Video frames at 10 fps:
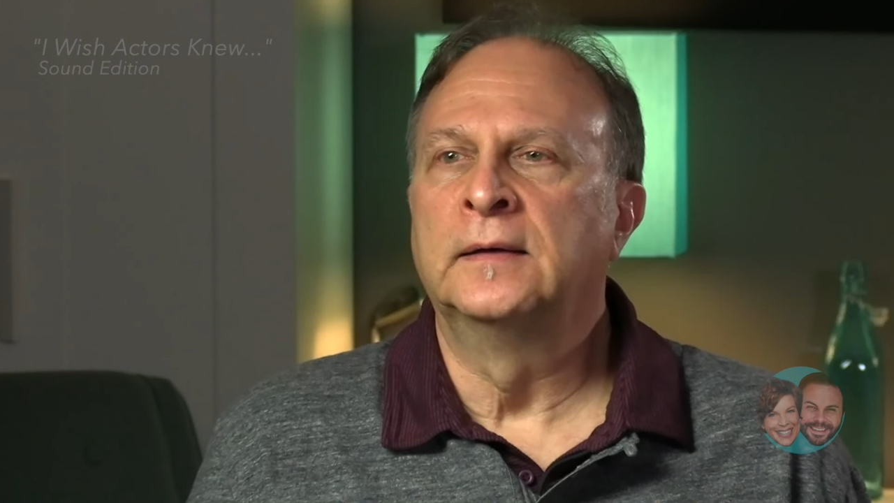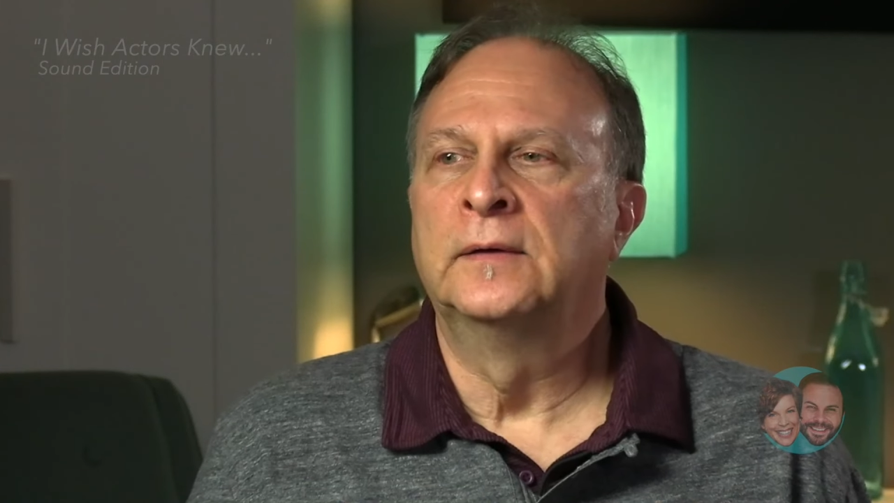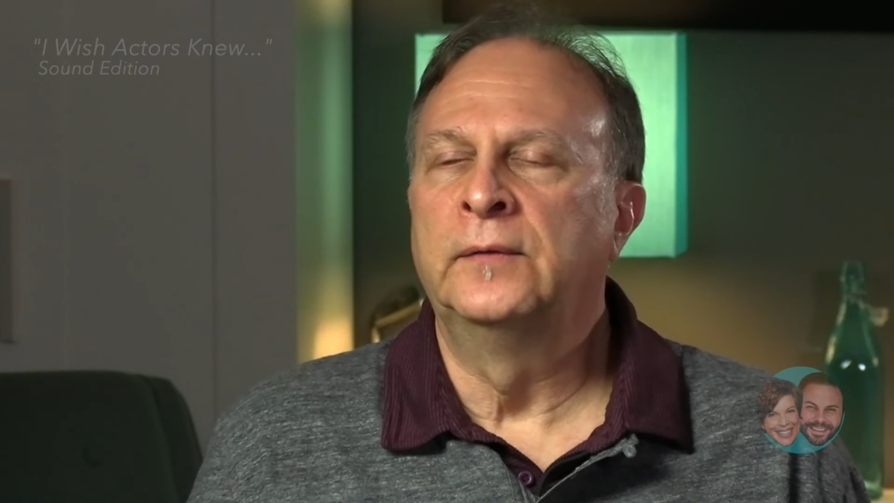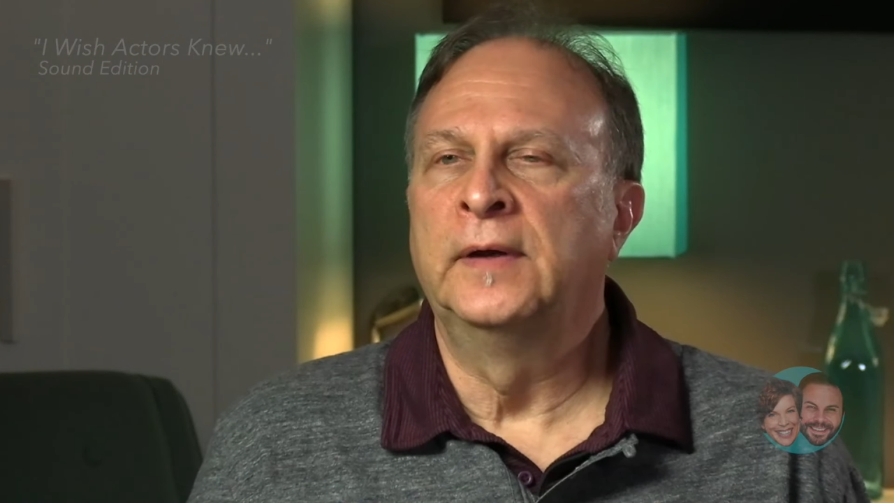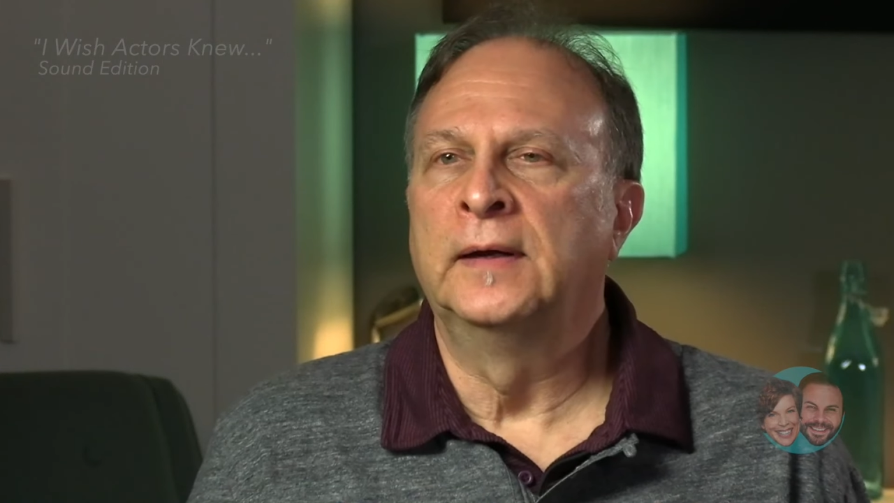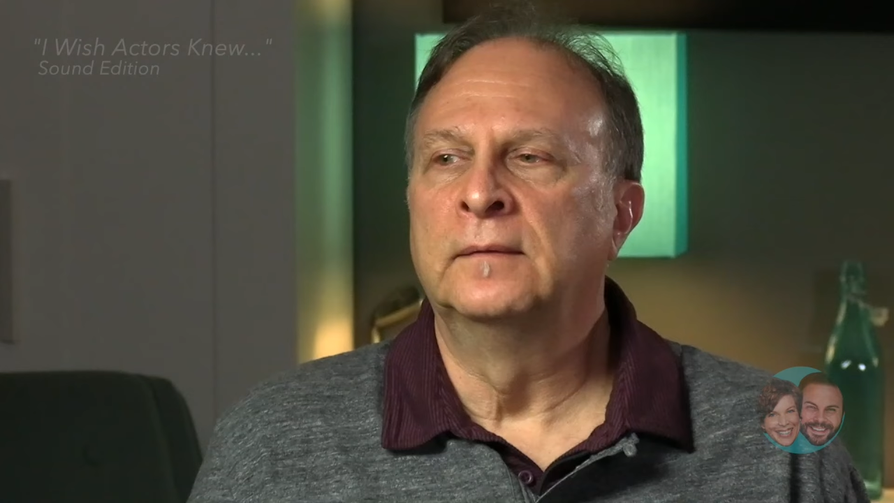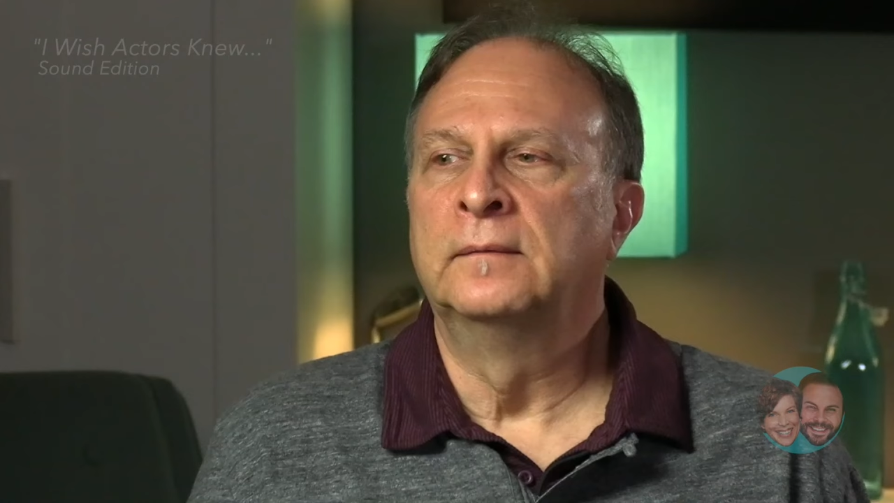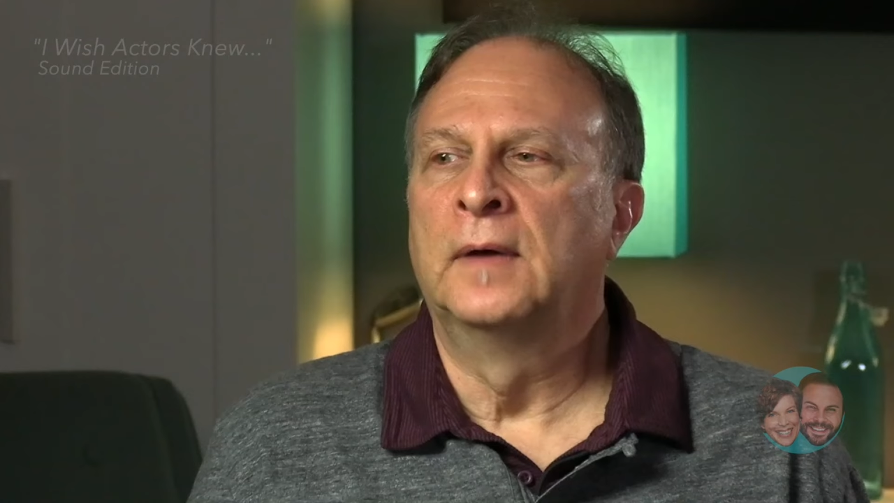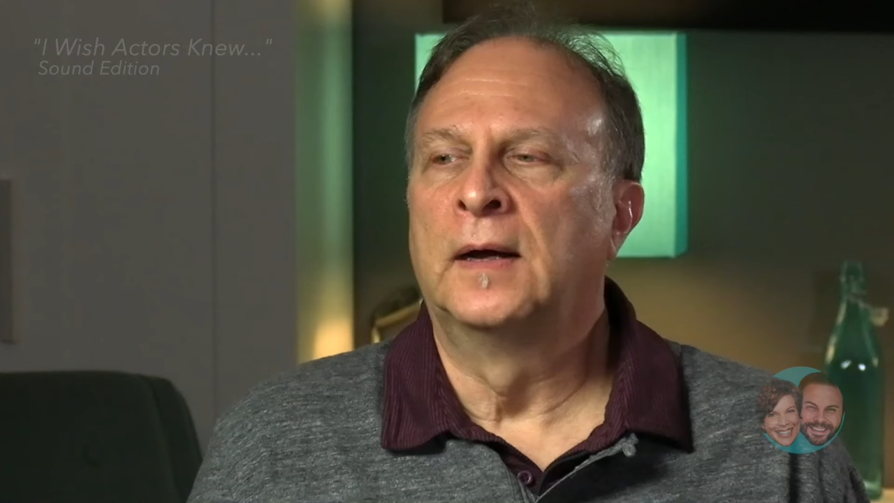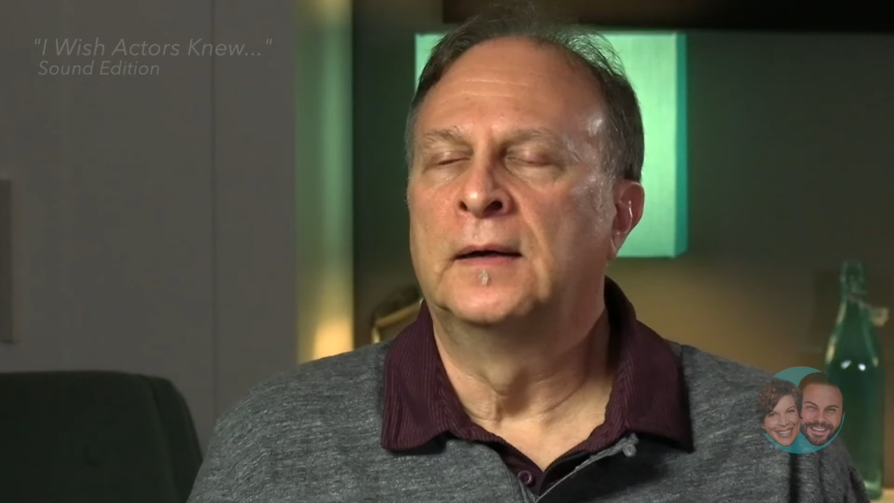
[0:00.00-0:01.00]

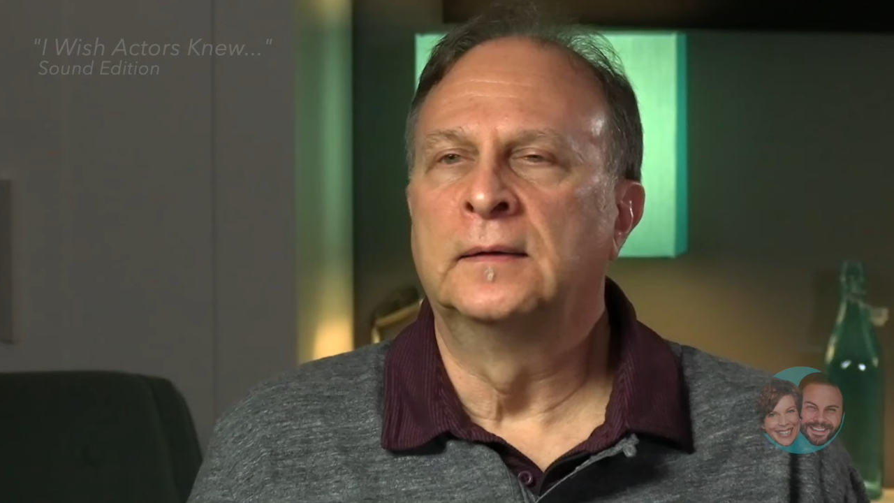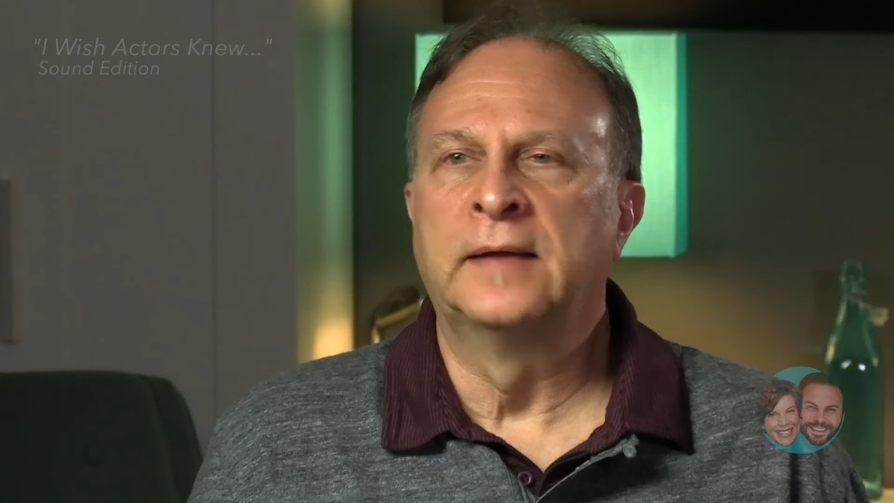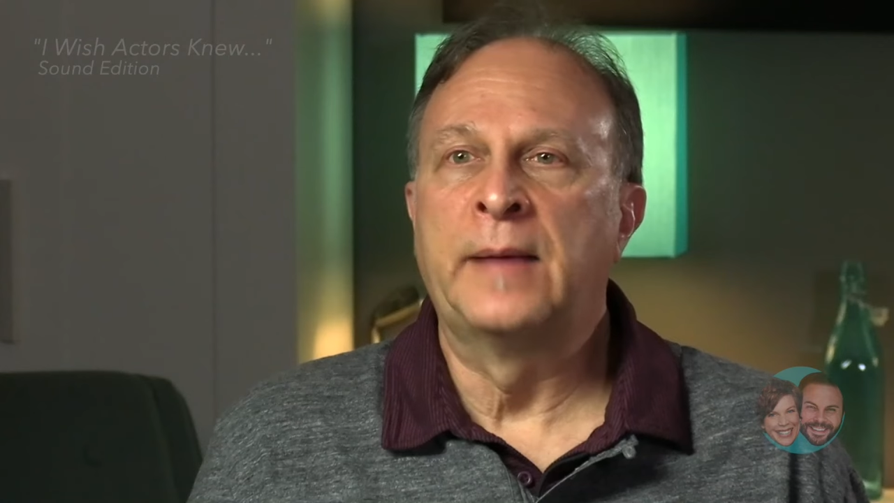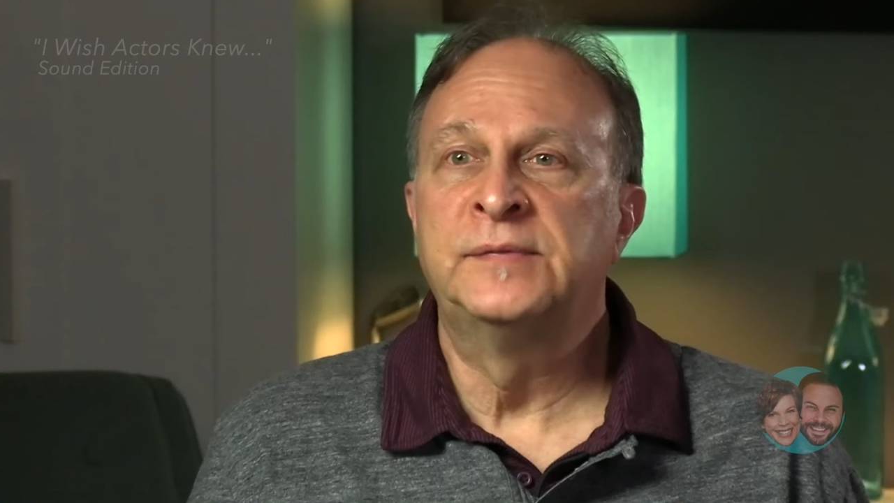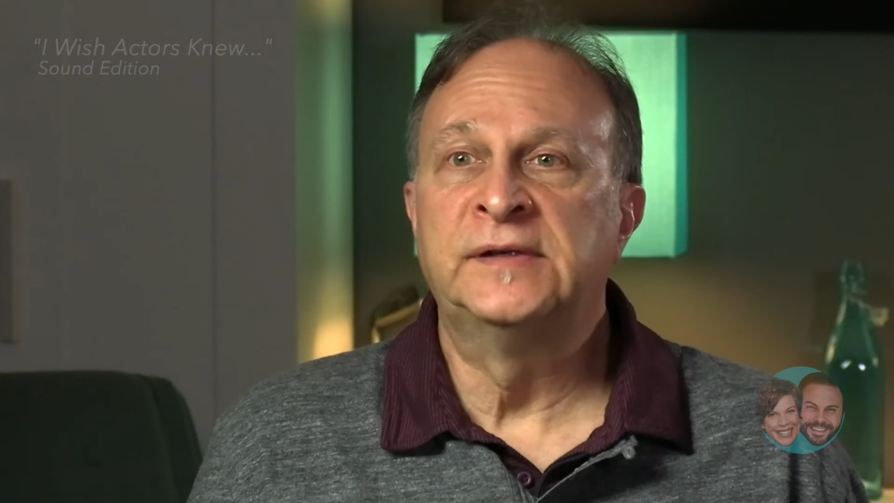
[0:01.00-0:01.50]
including Lab